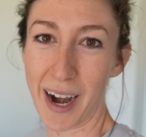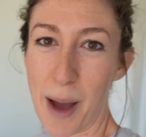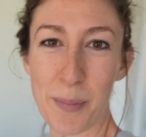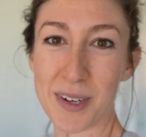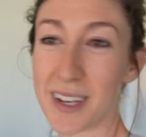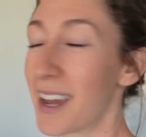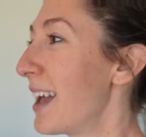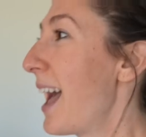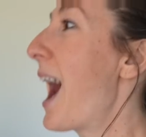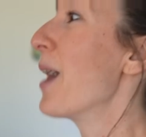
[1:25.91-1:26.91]
happened
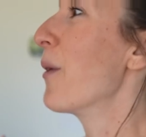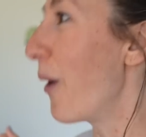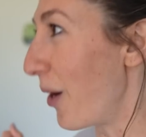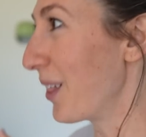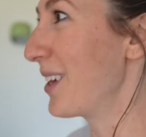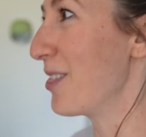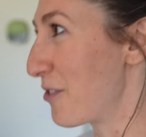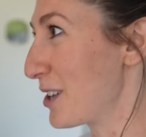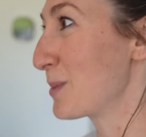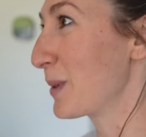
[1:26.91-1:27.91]
at all in the first